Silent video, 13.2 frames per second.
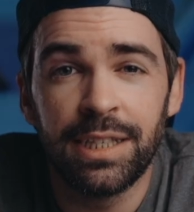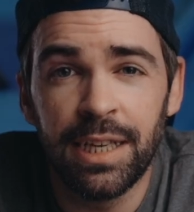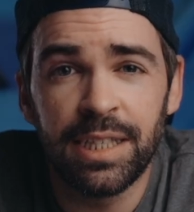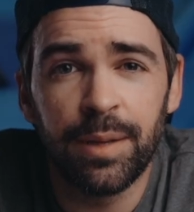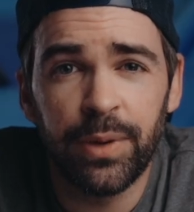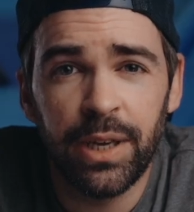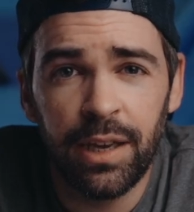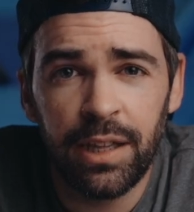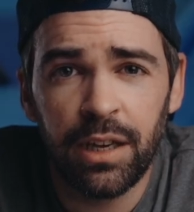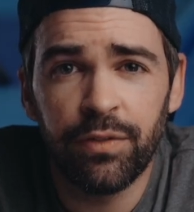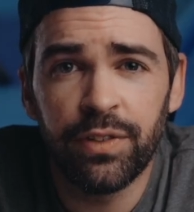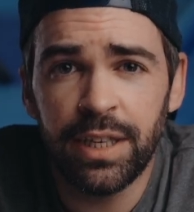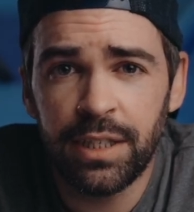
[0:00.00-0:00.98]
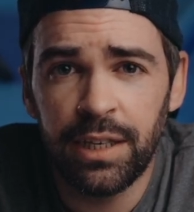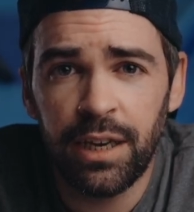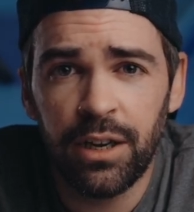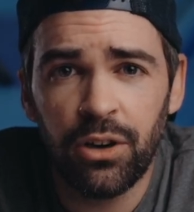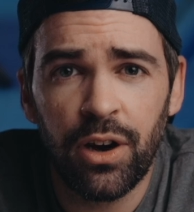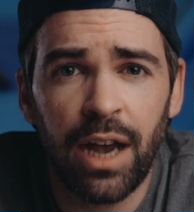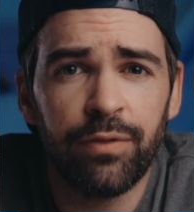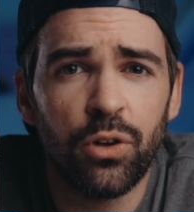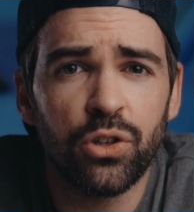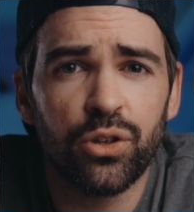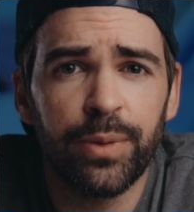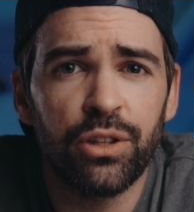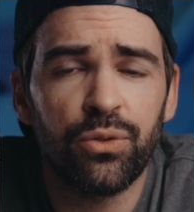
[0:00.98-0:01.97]
Since the beginning of this year, I've
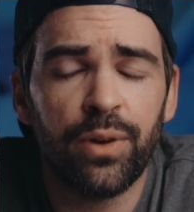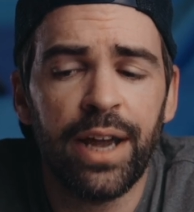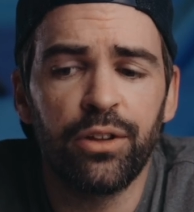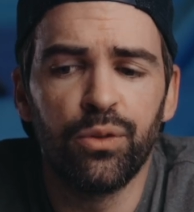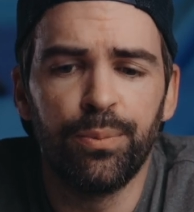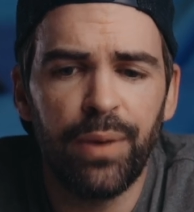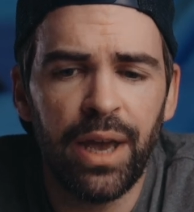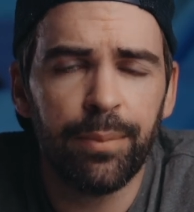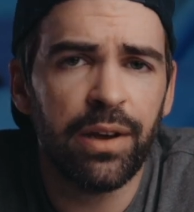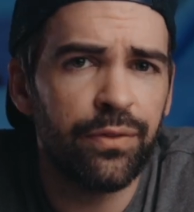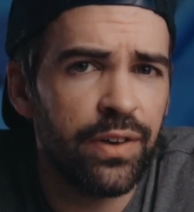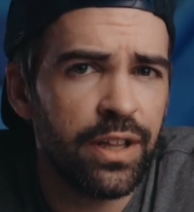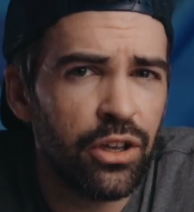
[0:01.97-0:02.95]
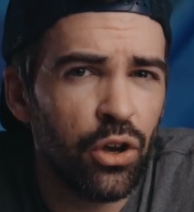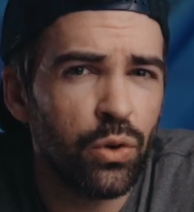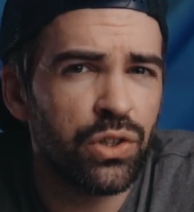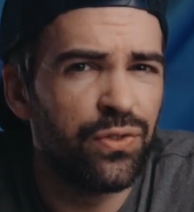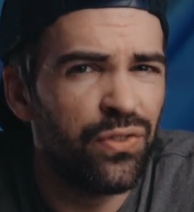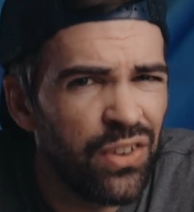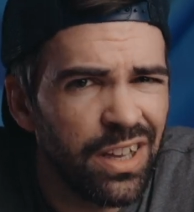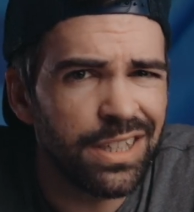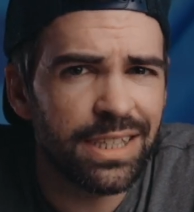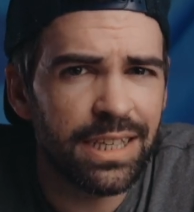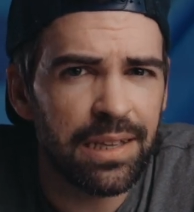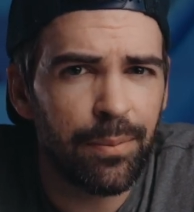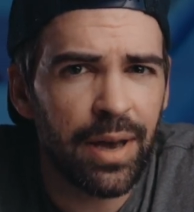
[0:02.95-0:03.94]
also been trying to make my videos feel
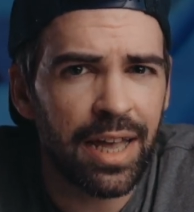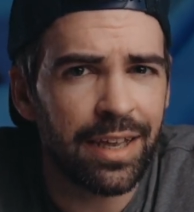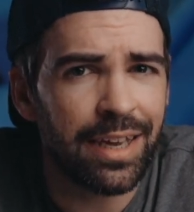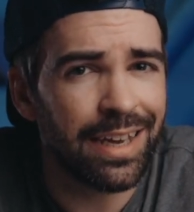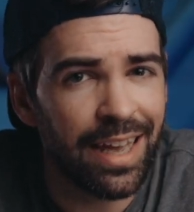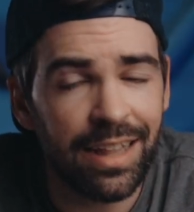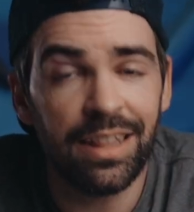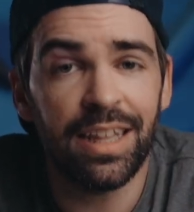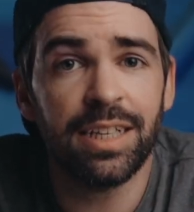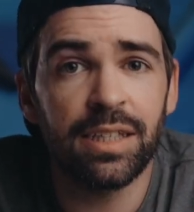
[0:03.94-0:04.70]
cinematic, and